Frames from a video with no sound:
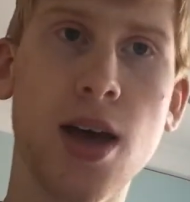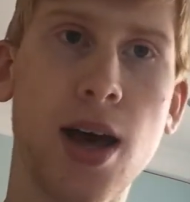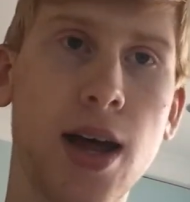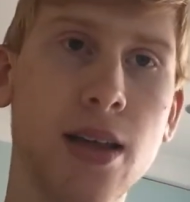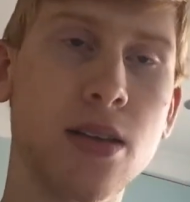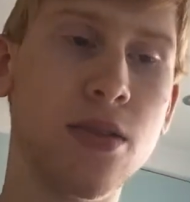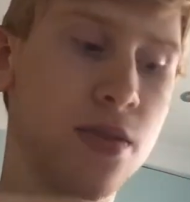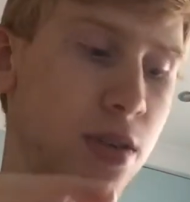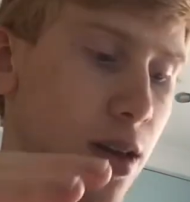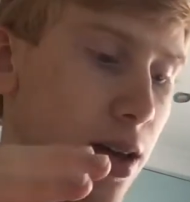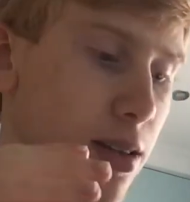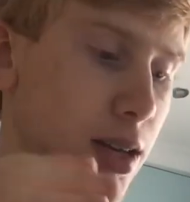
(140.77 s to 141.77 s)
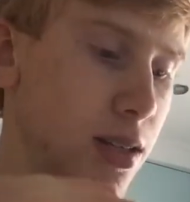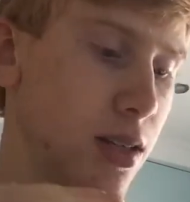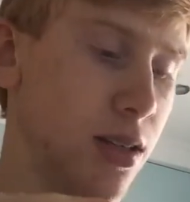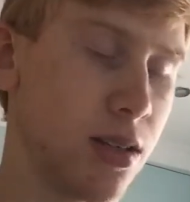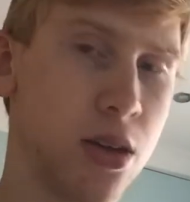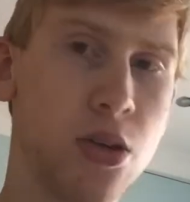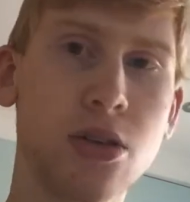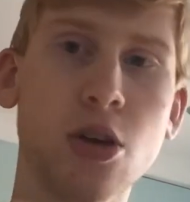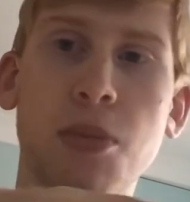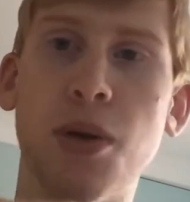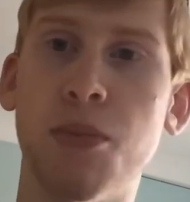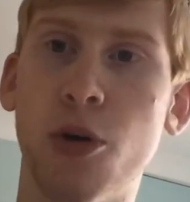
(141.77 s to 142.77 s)
and tested its own
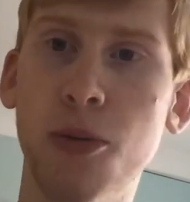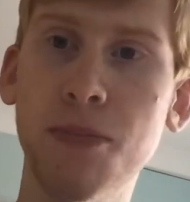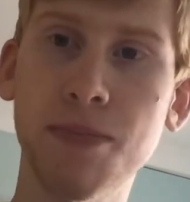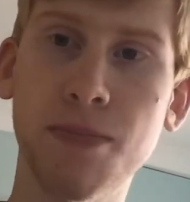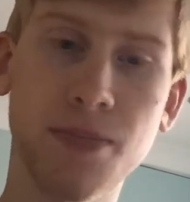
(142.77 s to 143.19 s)
atomic bomb,